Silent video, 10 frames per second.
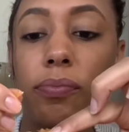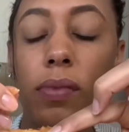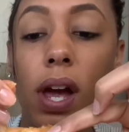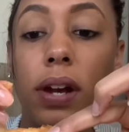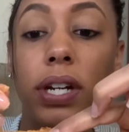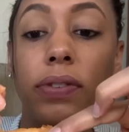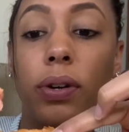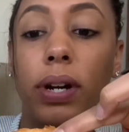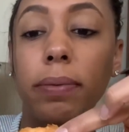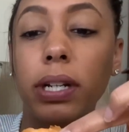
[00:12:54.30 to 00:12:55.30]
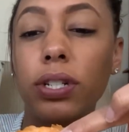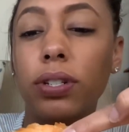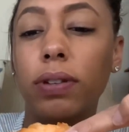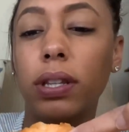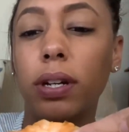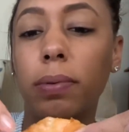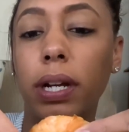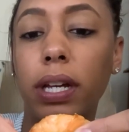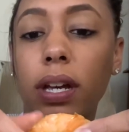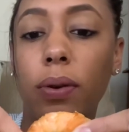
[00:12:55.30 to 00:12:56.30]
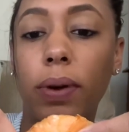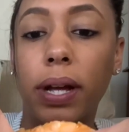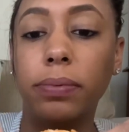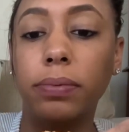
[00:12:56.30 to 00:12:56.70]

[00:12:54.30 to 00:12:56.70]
I don't even know what I'm going to do out there, but I can't wait.